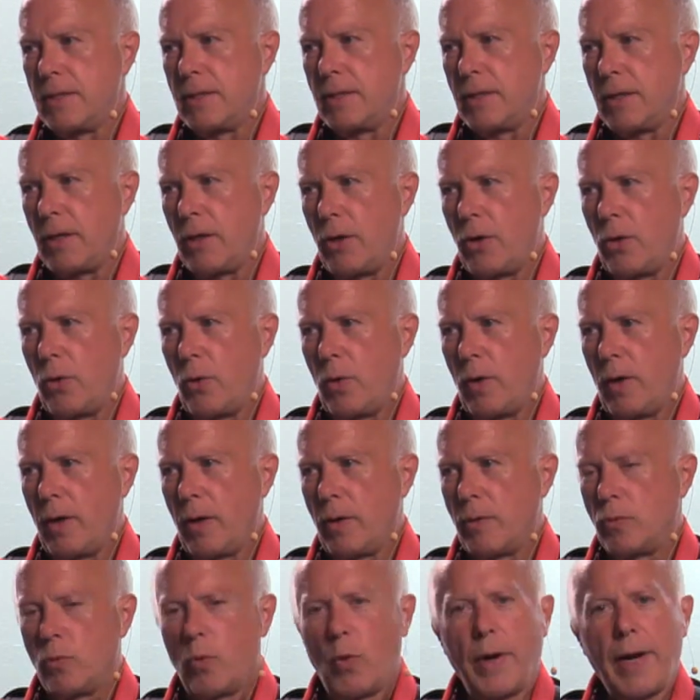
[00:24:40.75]

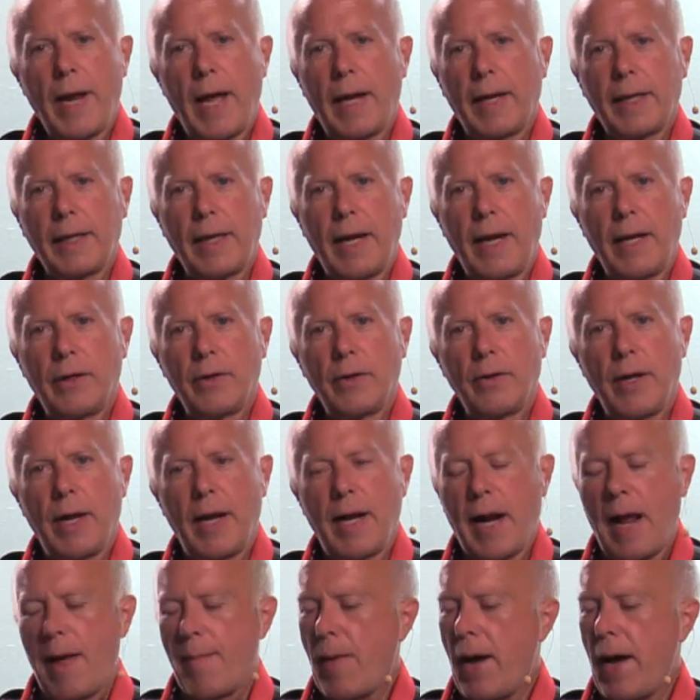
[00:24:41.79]
alligator,
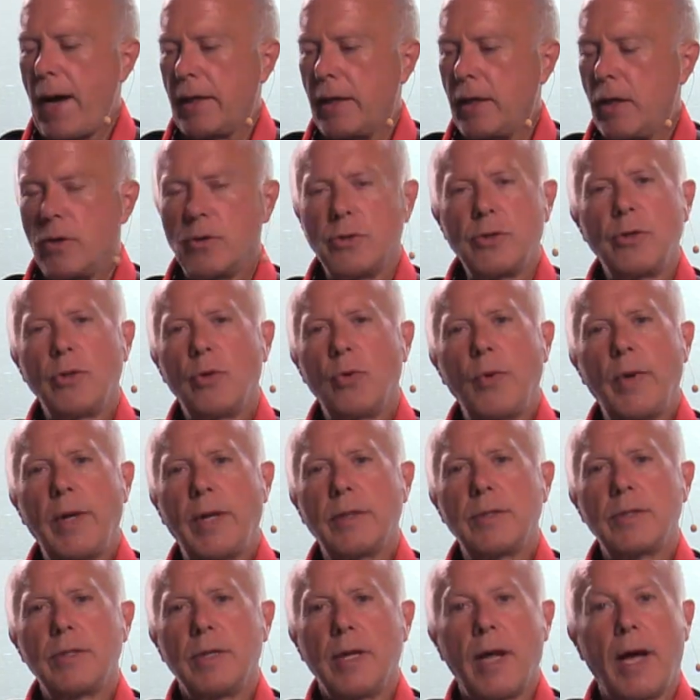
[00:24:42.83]
and I might go 2
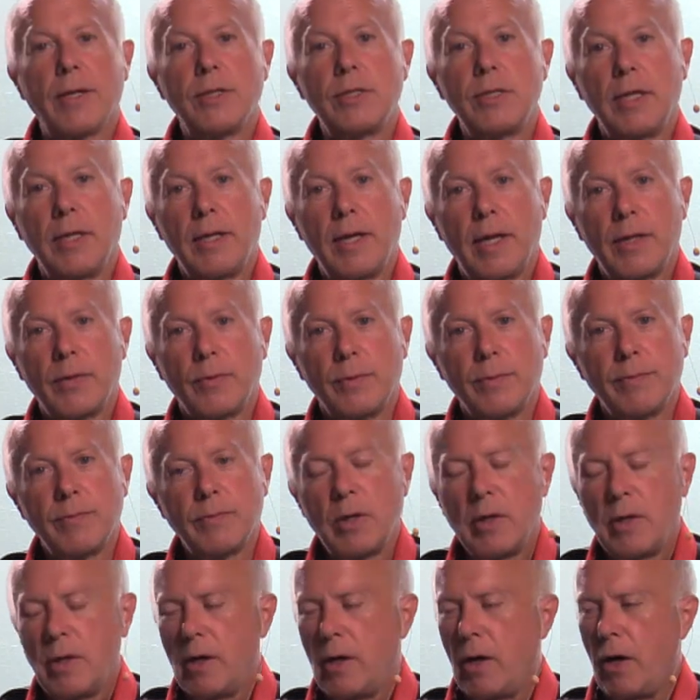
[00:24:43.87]
weeks and not see another one.
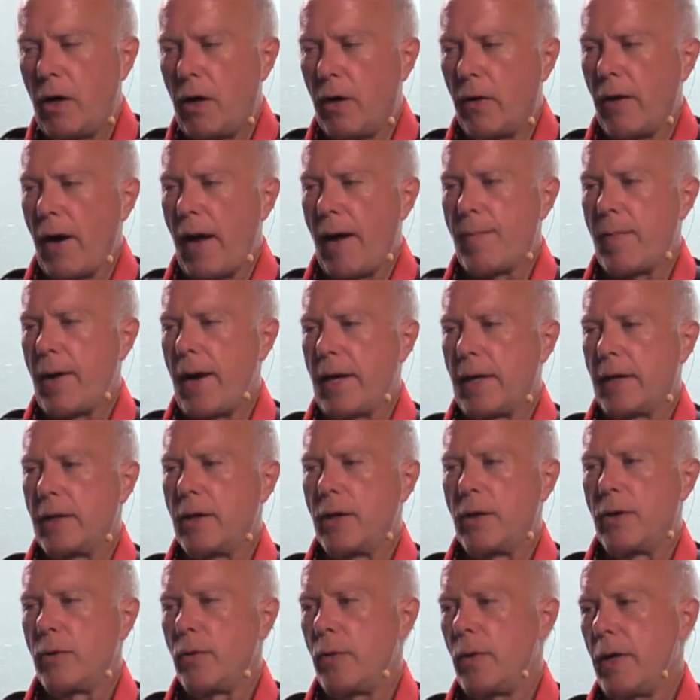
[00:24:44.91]
Or I might
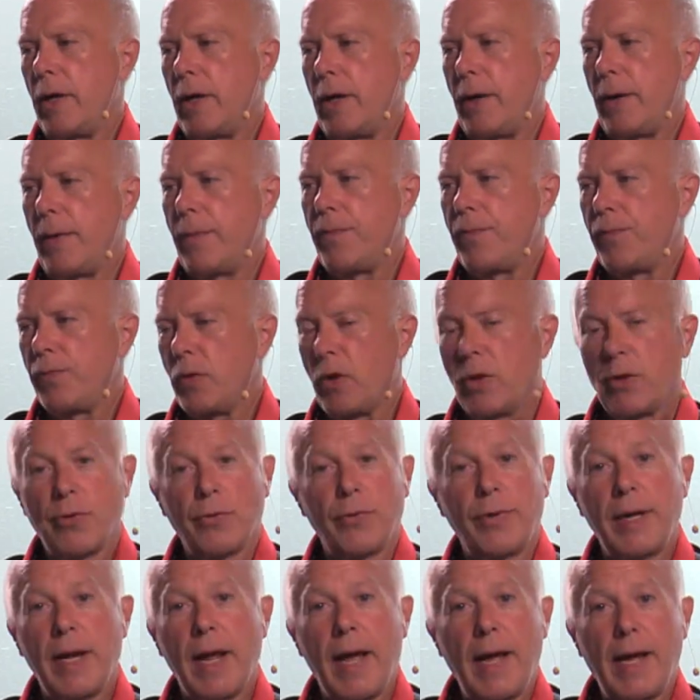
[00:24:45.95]
go
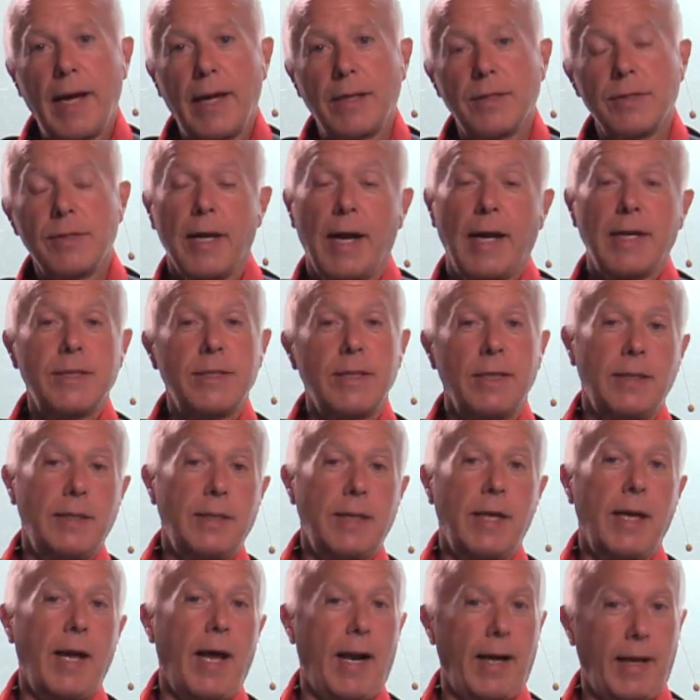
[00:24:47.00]
3 days and I see
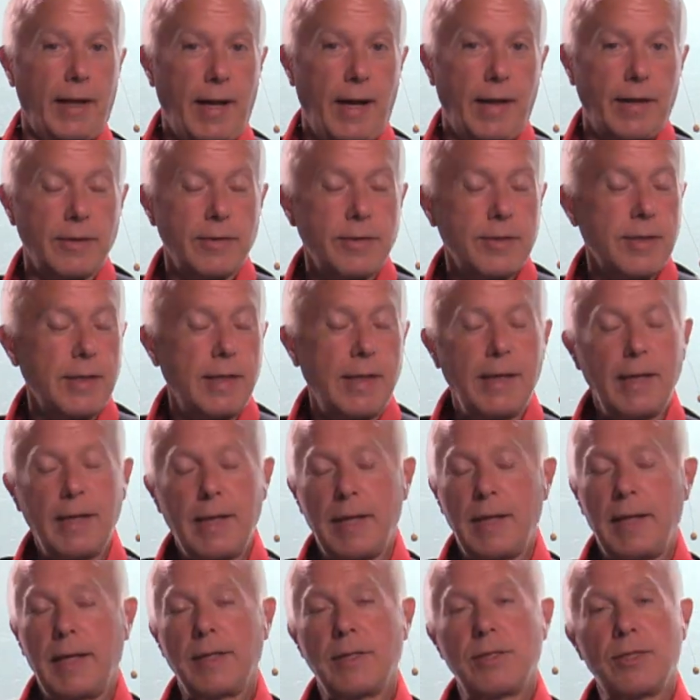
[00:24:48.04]
10 alligators.
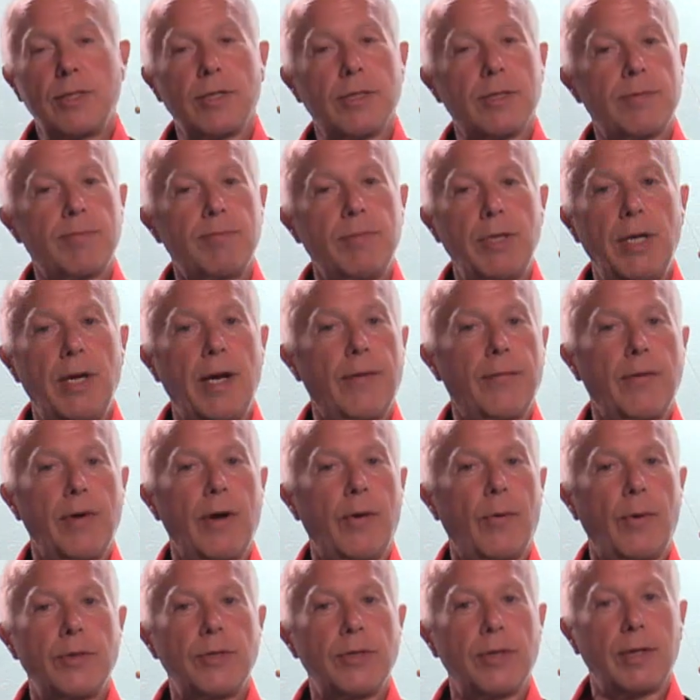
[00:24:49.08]
It's just, you never know
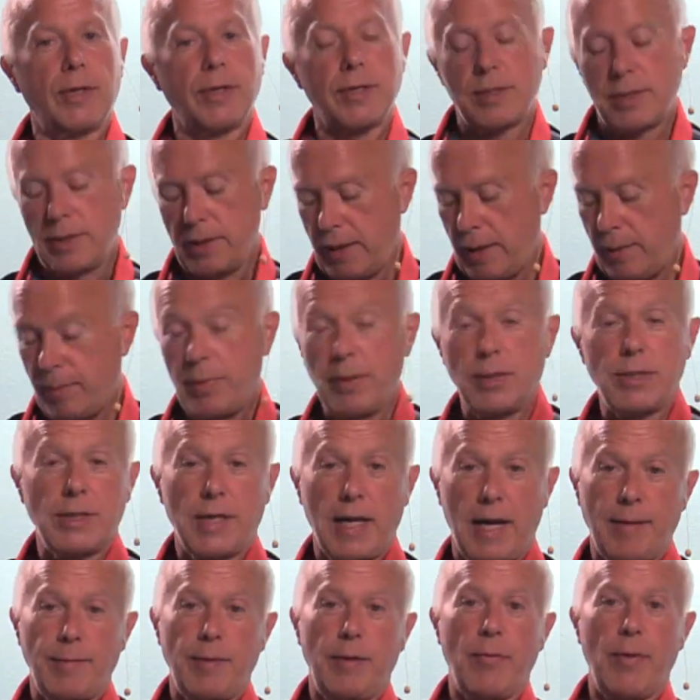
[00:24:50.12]
what you're going to see, but you
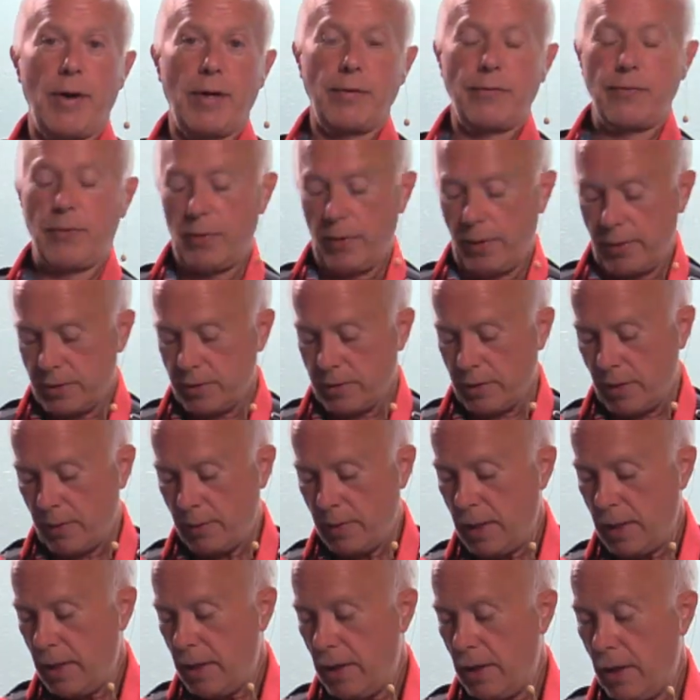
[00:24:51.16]
got to be ready for it. So
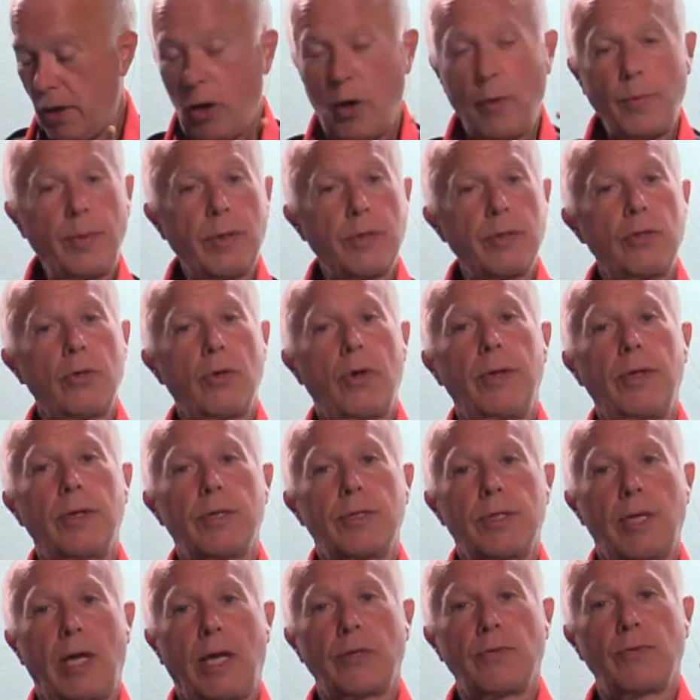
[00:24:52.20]
Hope you enjoyed this.
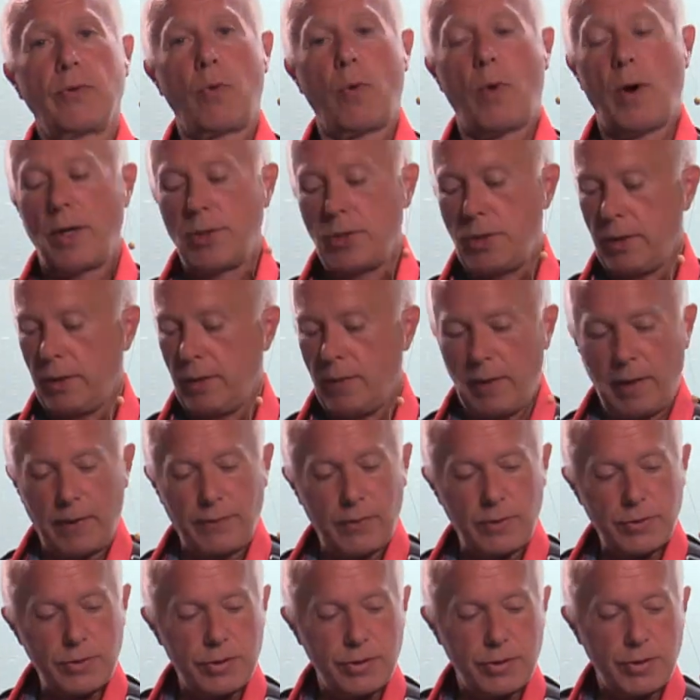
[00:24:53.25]
Thanks for watching. And
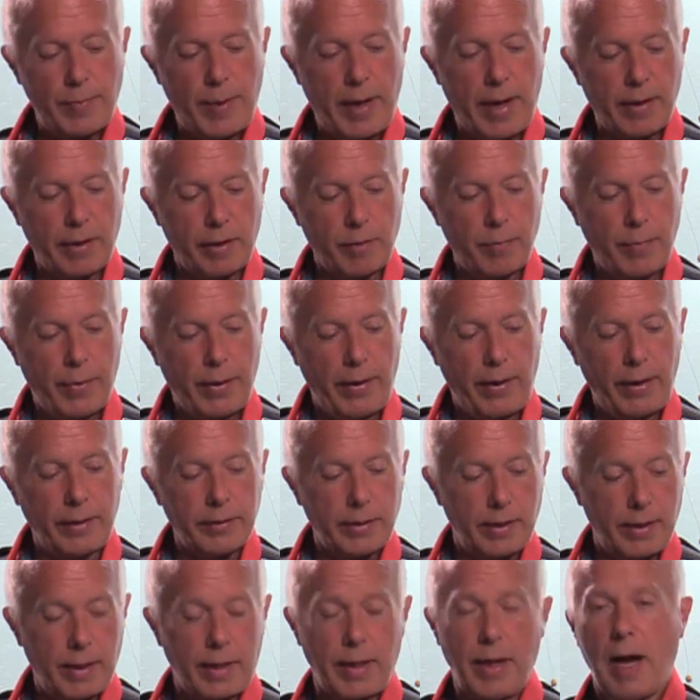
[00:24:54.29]
this is about comparing the
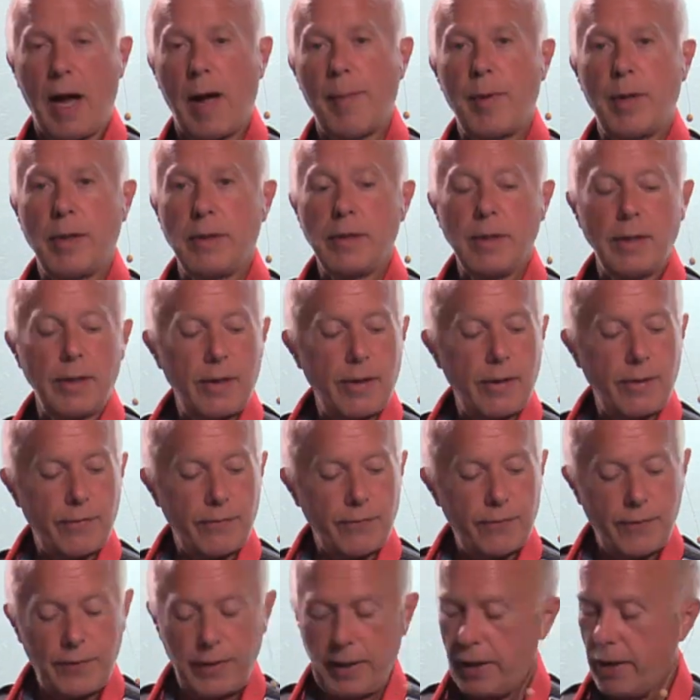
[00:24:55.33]
Nicama
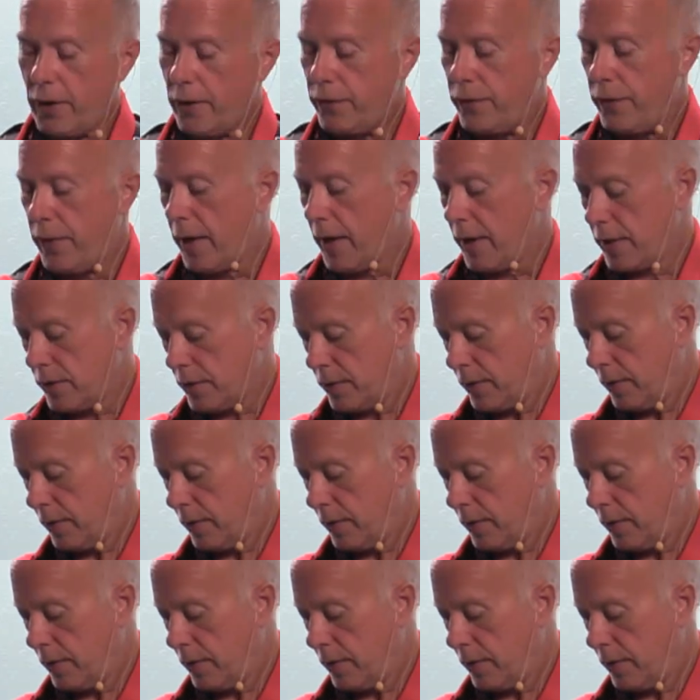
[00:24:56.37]
video vest